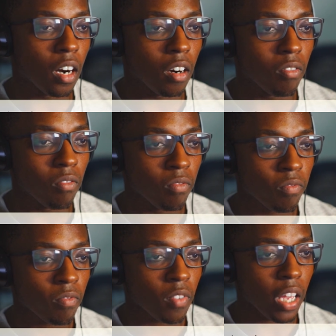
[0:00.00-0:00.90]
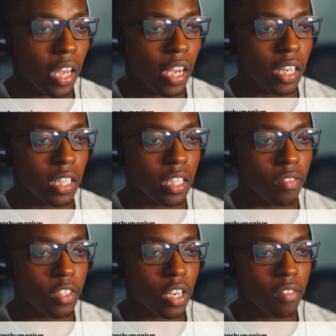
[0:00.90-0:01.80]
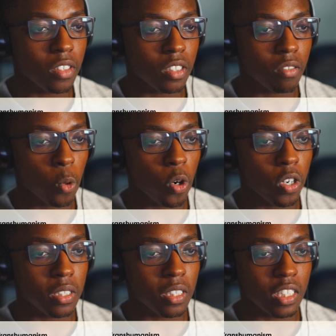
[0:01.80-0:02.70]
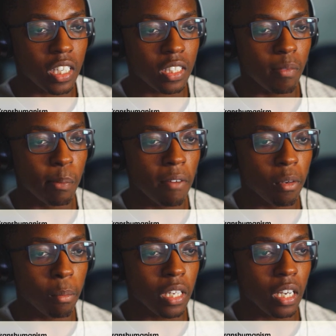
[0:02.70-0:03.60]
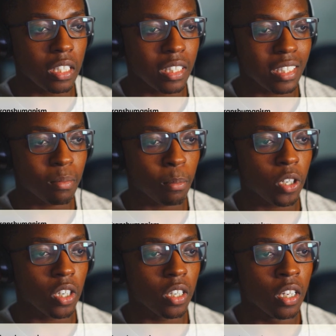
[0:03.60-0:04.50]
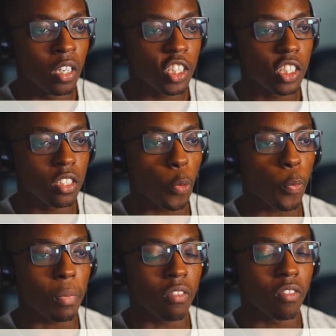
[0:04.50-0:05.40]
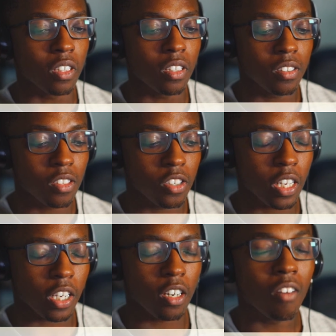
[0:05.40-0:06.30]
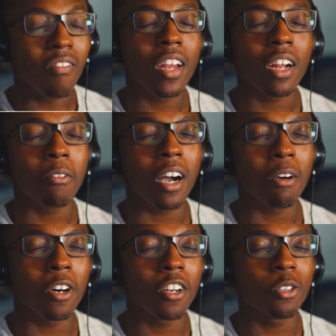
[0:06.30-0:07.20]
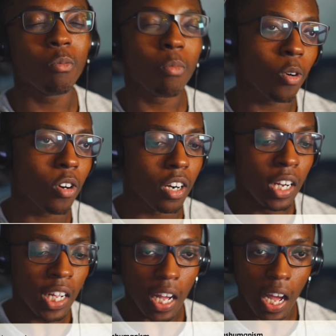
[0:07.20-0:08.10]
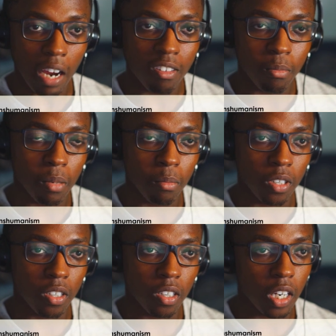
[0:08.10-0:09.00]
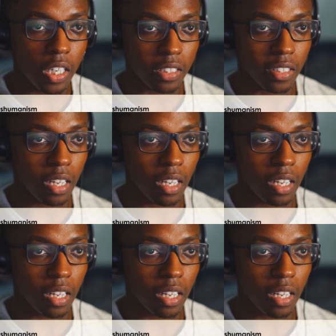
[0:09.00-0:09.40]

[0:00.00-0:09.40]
and giving drivers awards such as above and beyond that spur dopamine release. So you're like, oh man, I want to do more. I remember an example is a